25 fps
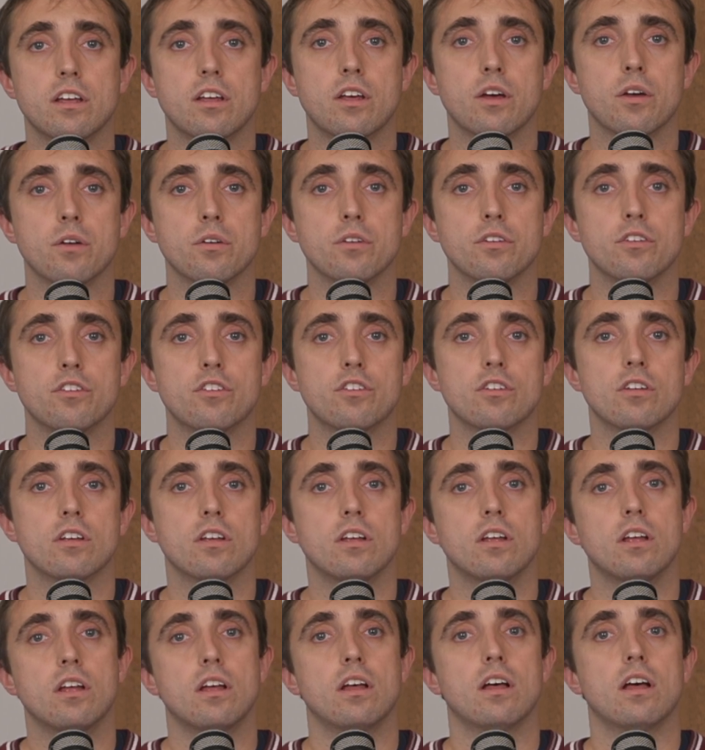coach
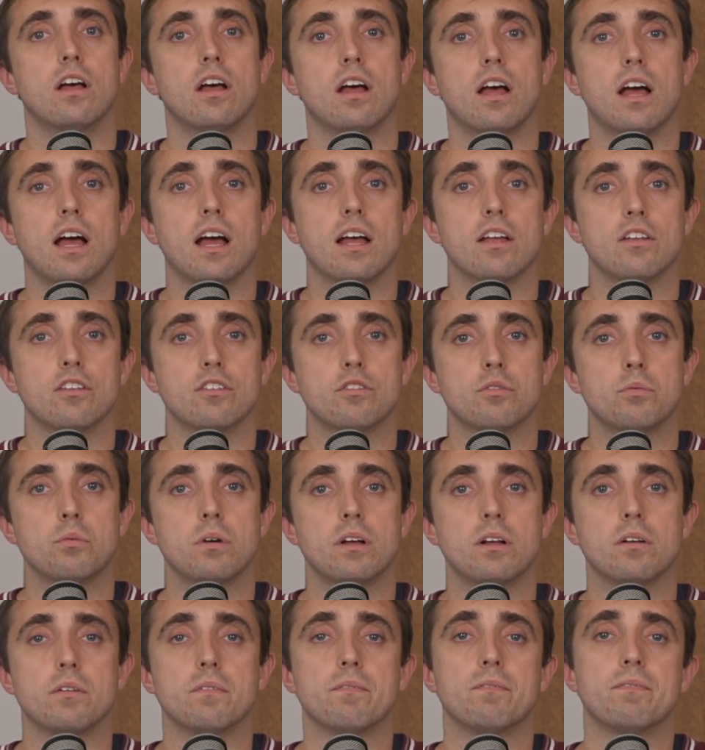as
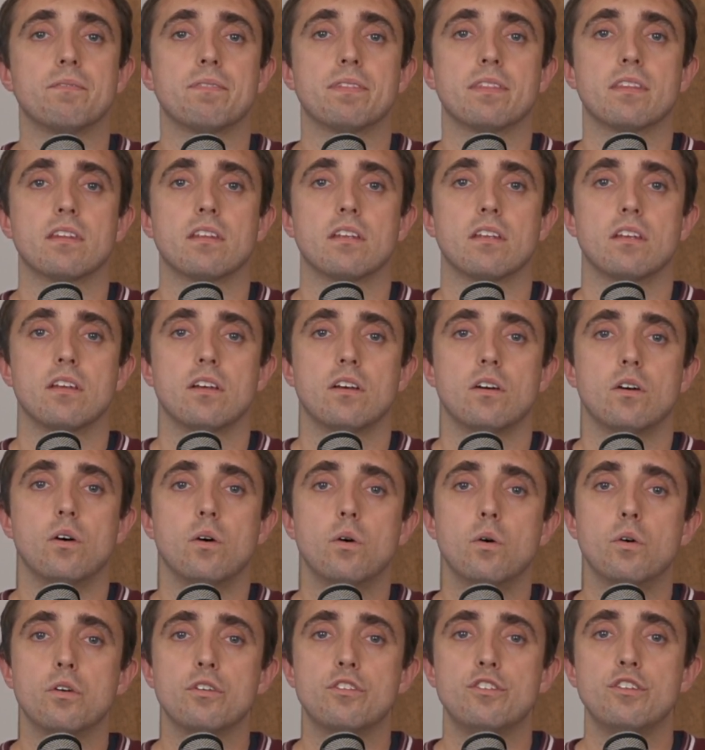well?
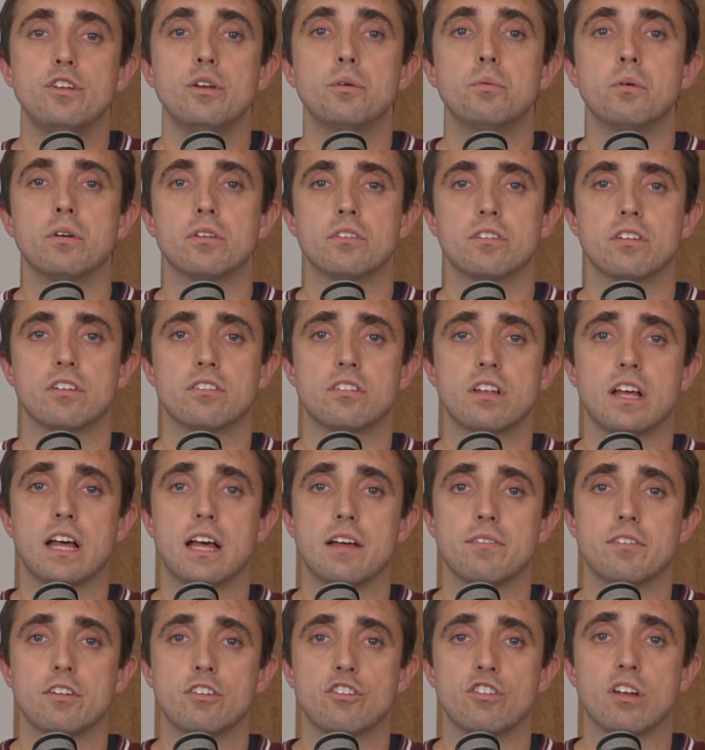Or do you want us to
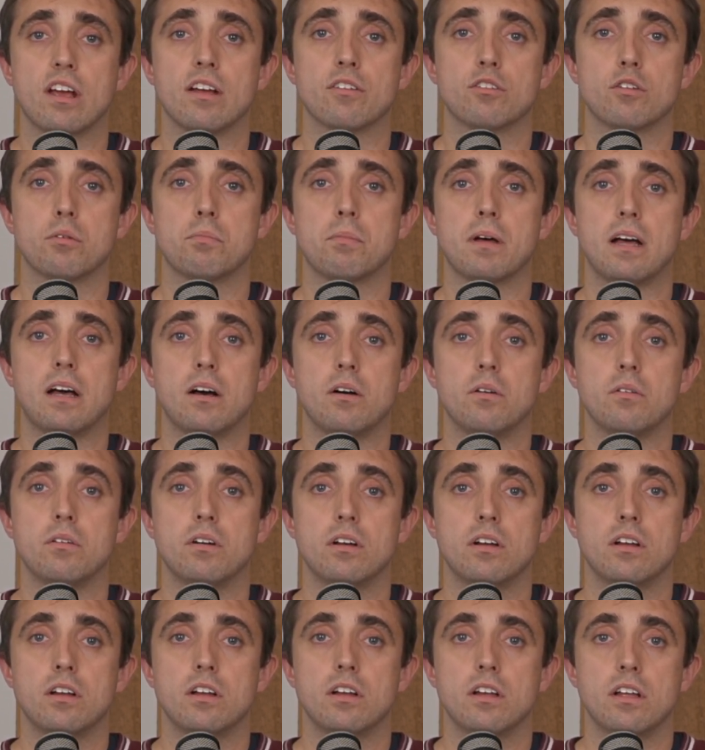have a chat about
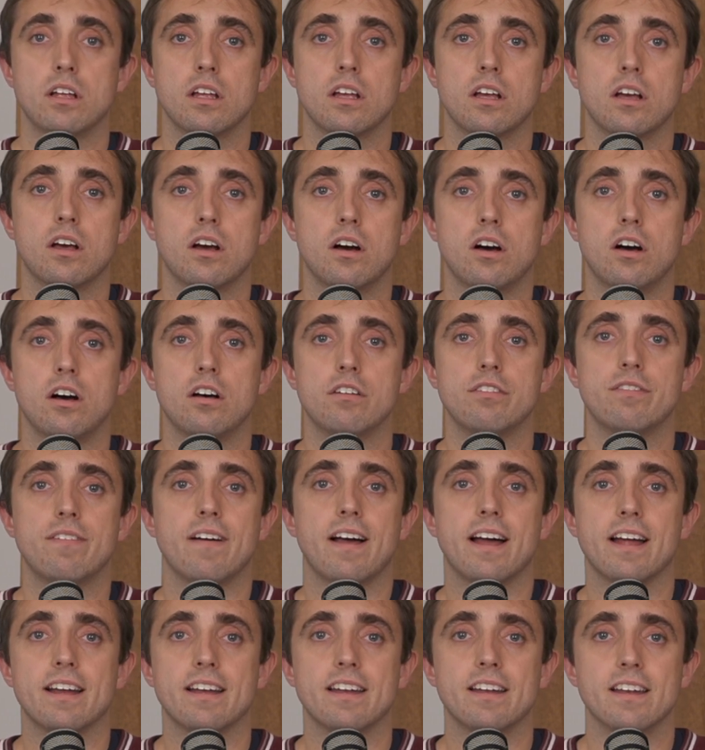calf
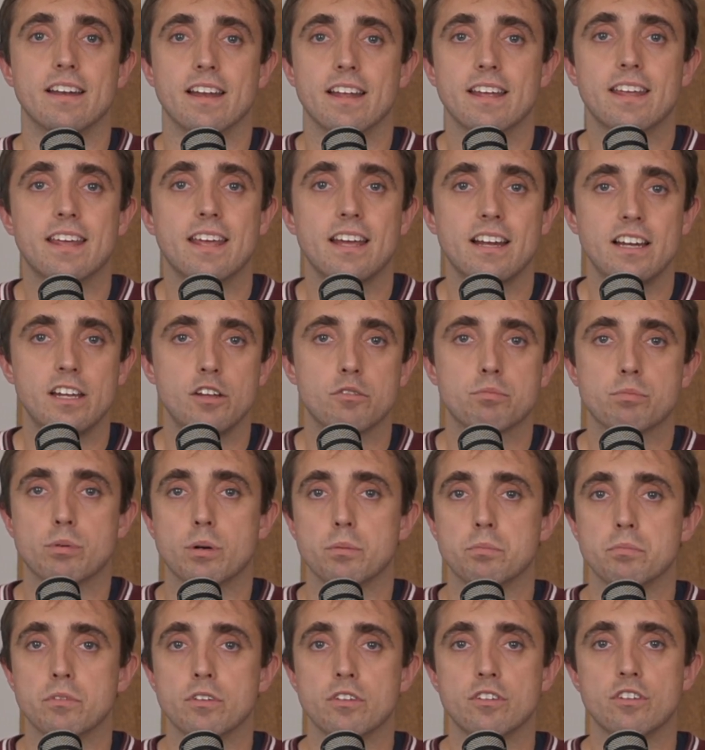and Achilles
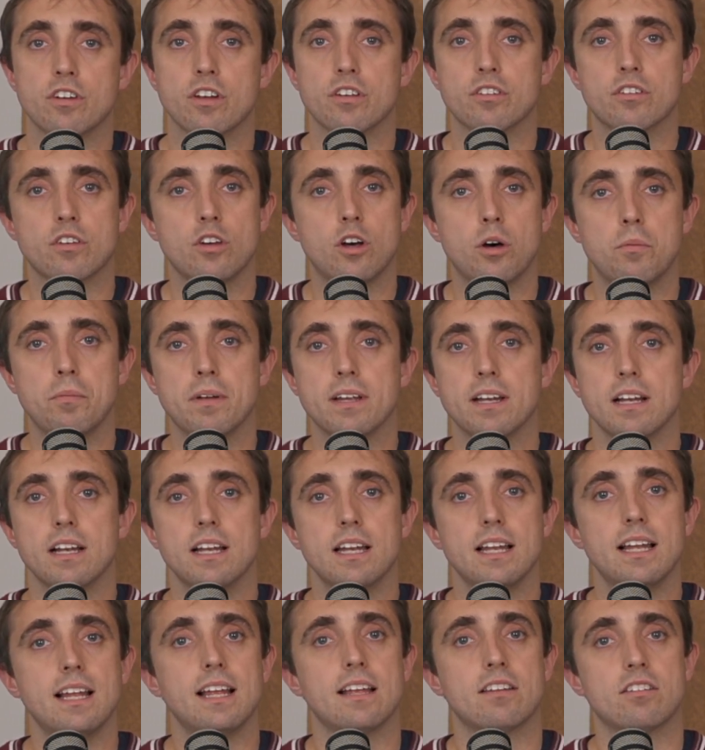problems? Just comment,
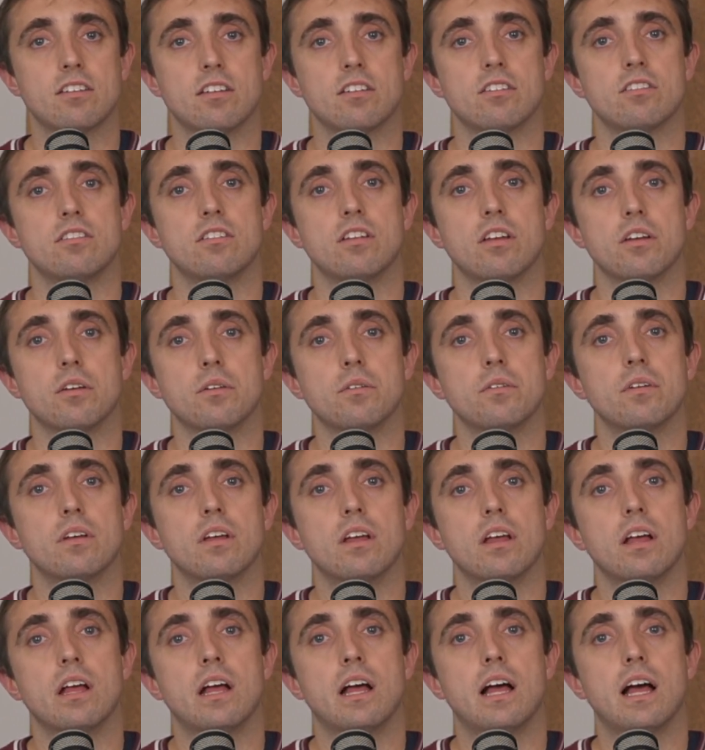let us know,
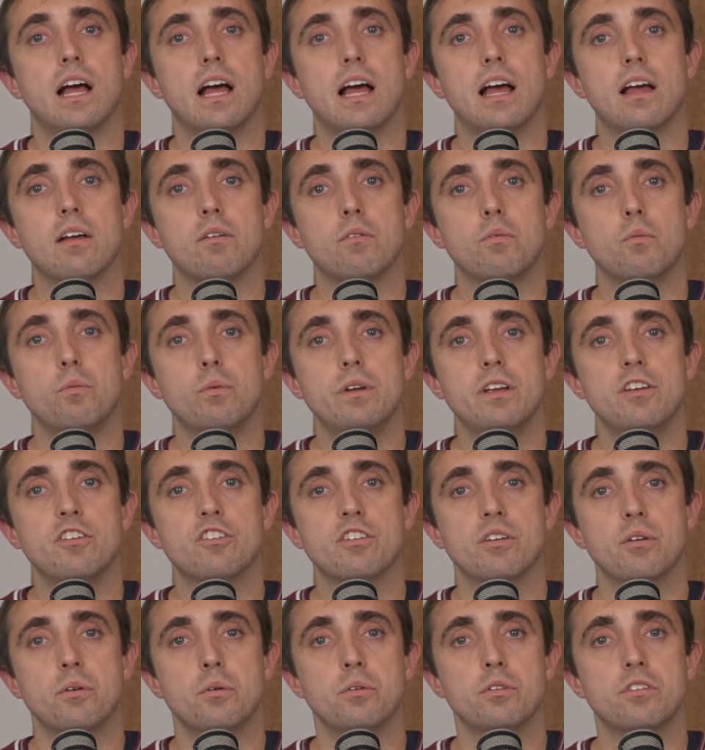and we
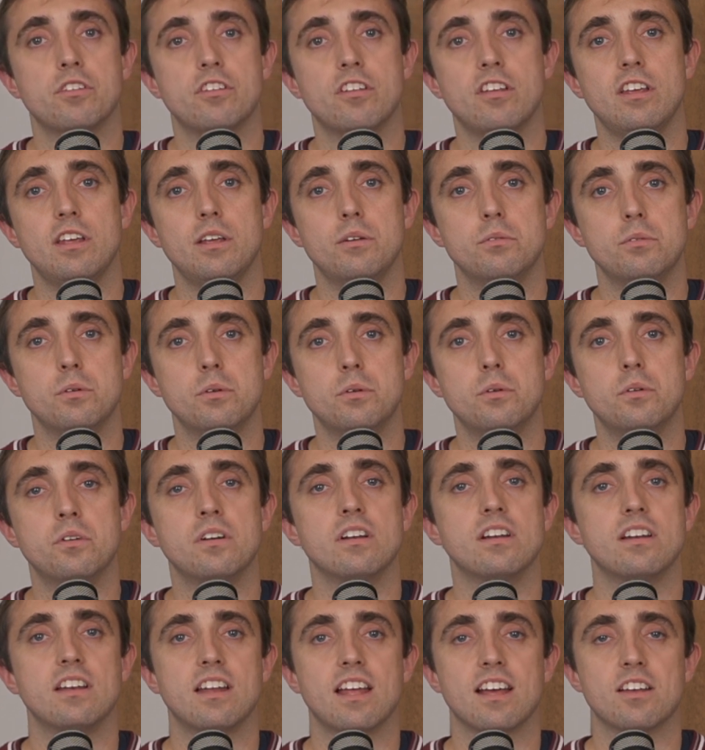shall see you all
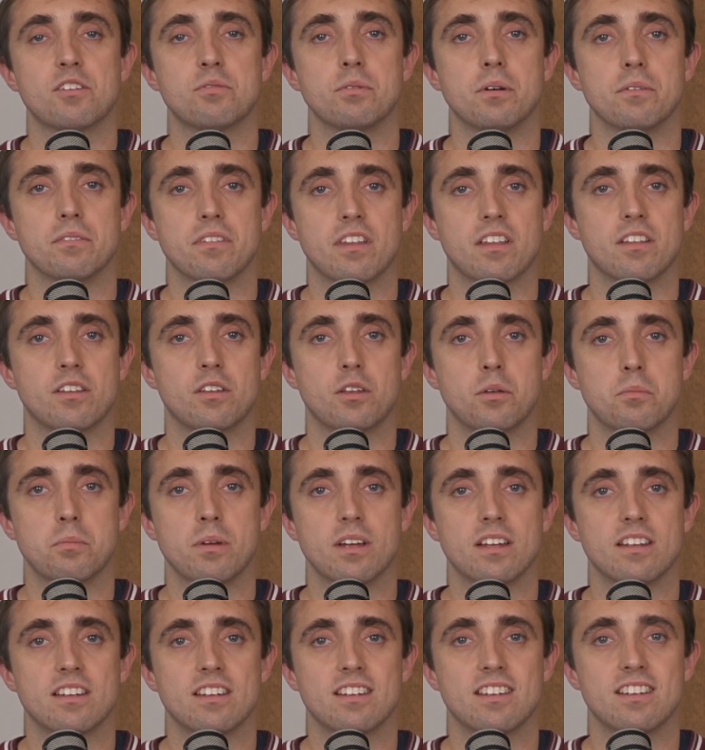next month.
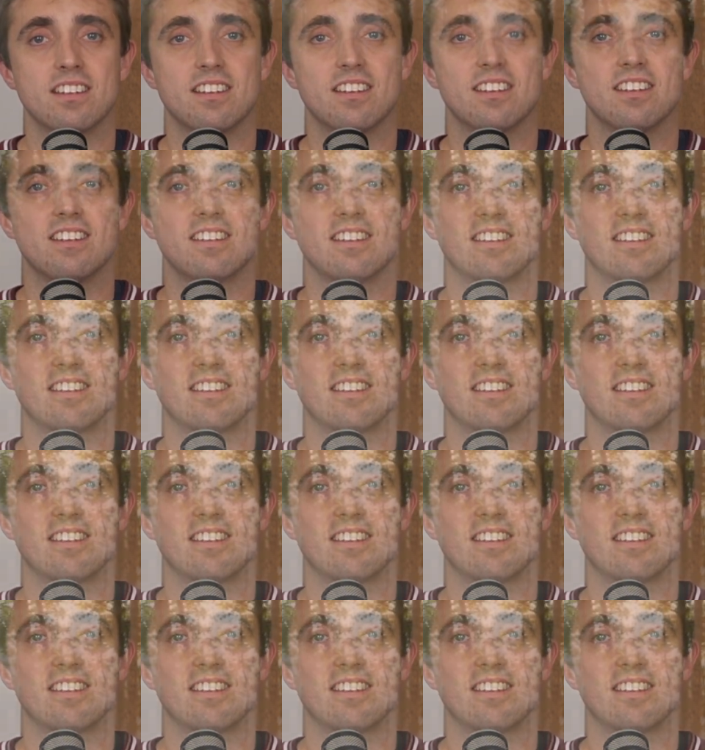Goodbye.